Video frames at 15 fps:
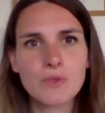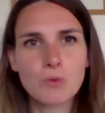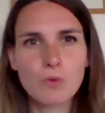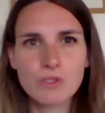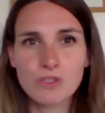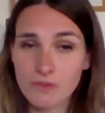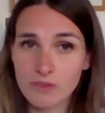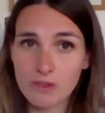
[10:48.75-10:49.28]

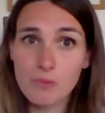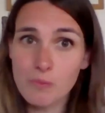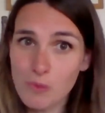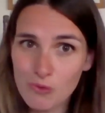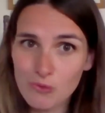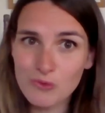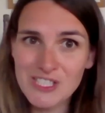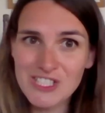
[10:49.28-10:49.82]
was a very
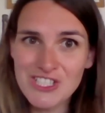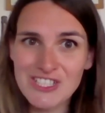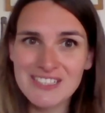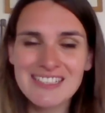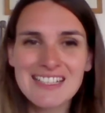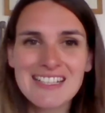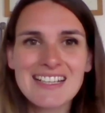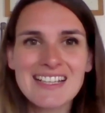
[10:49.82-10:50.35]
poor
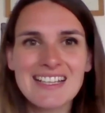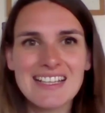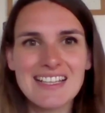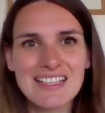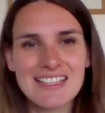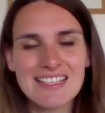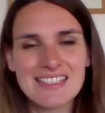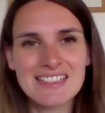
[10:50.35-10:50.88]
region,
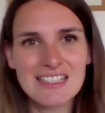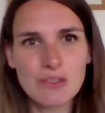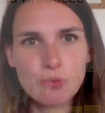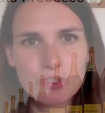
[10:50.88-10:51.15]
and it